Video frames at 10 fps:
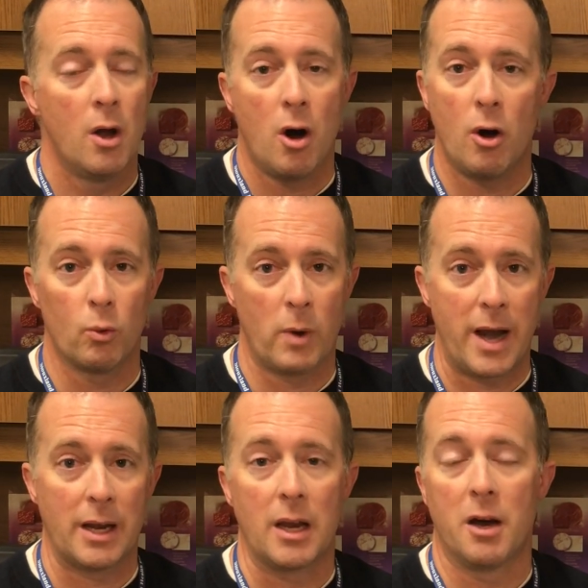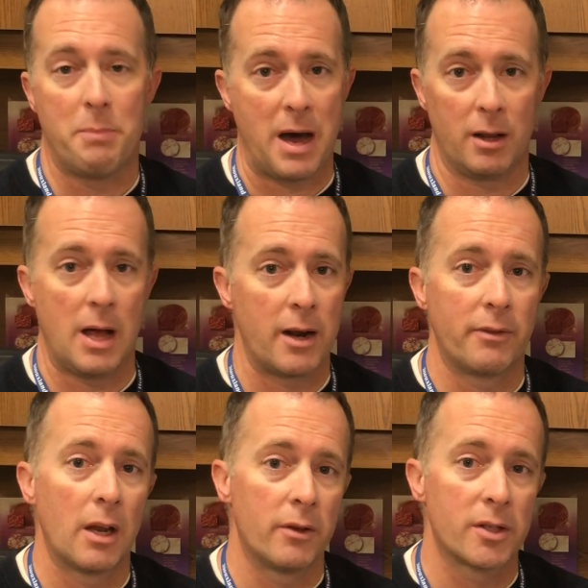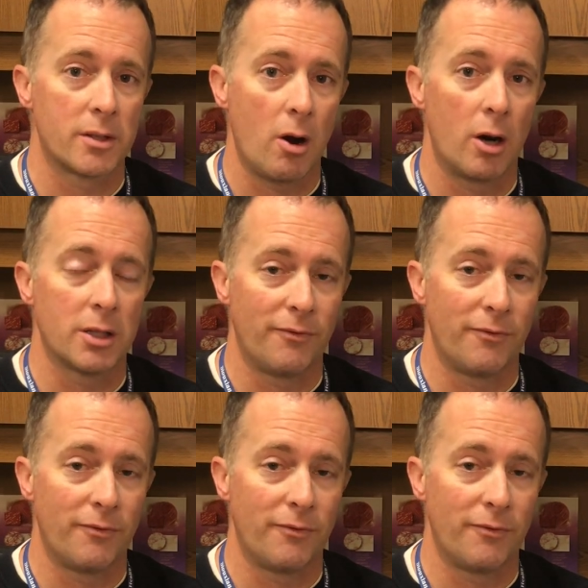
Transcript: already about a lot of the other SARS